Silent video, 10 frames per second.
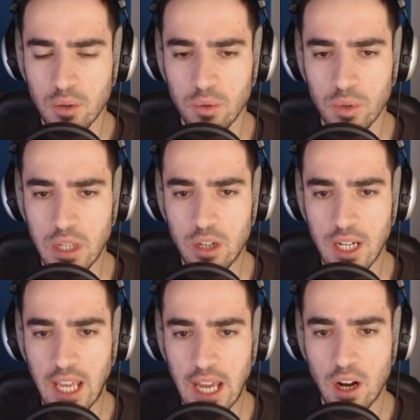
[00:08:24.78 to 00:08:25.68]
we're
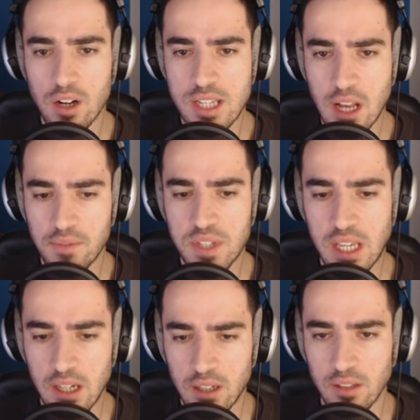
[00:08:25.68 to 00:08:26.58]
gonna get ourselves
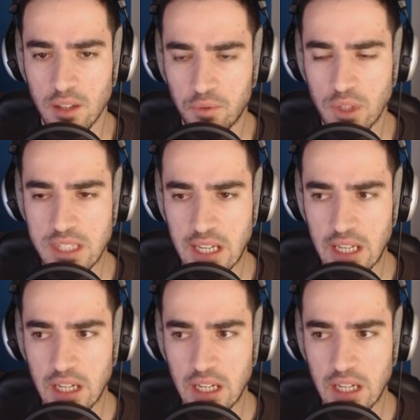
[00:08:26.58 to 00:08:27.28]
killed if we stay